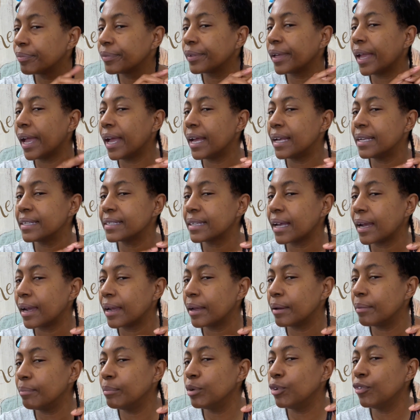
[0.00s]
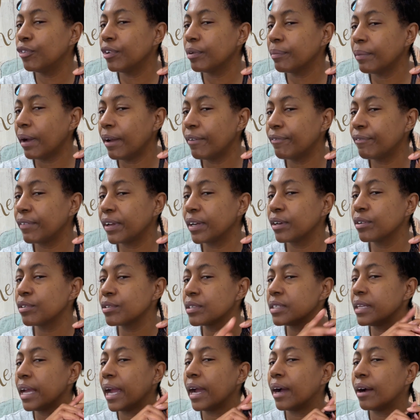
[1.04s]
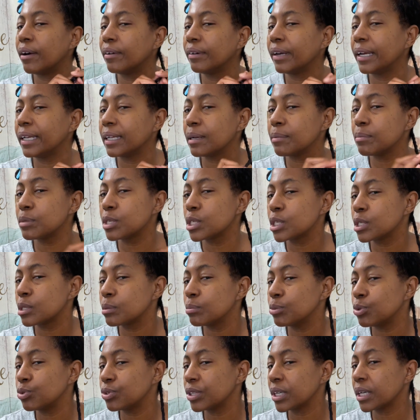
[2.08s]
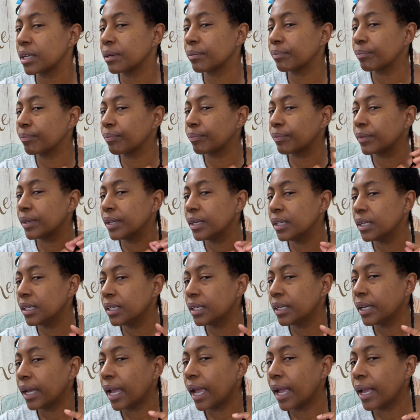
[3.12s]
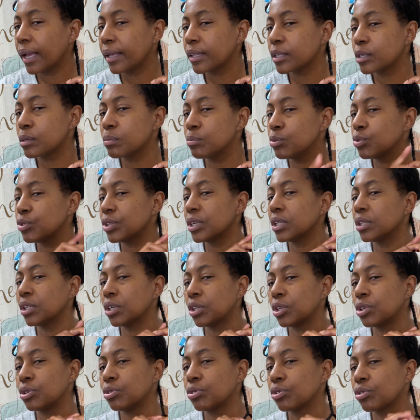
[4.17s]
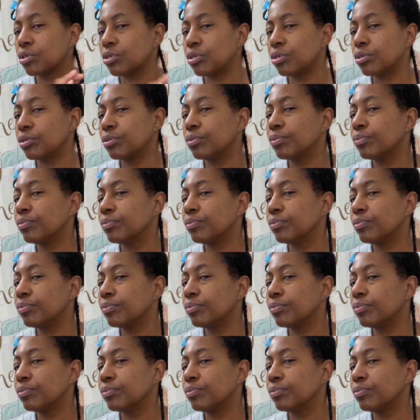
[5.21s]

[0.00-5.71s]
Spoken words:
as I am moving my fingers down, and I'm smoothing the cuticle.